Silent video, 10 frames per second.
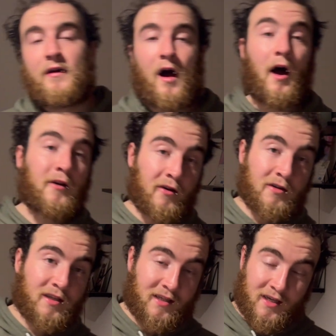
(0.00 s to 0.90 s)
Under
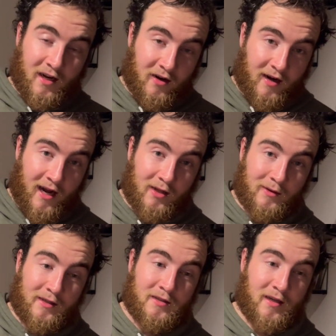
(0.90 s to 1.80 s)
1,600
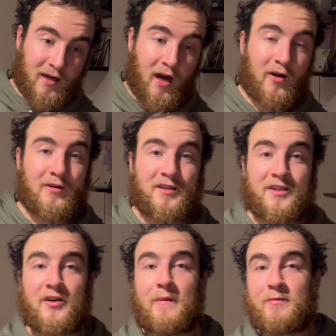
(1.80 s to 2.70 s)
calories and 160
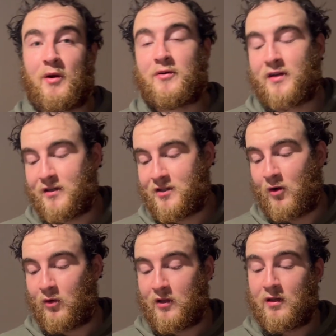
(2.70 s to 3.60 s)
grams of protein. So
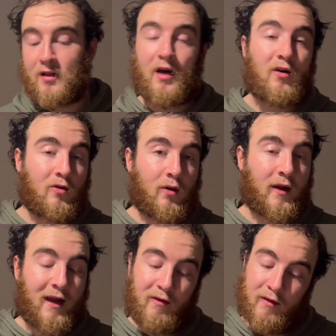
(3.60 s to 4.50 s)
we're low on
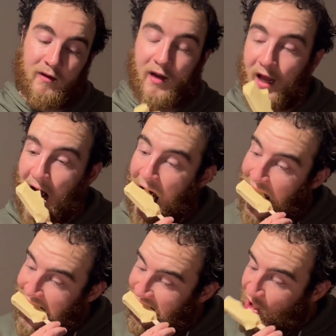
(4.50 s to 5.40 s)
everything today.
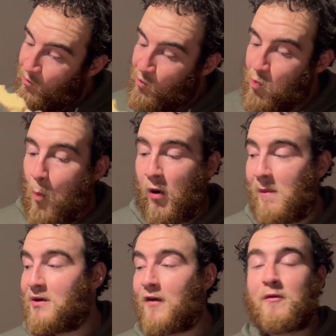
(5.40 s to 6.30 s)

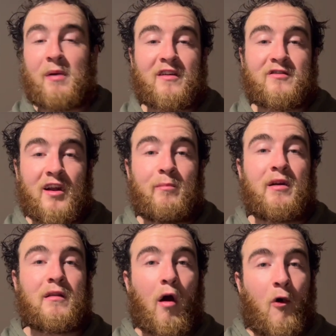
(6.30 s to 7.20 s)
Probably not the best day to be
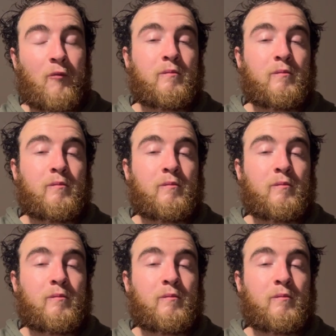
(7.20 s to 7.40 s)
low.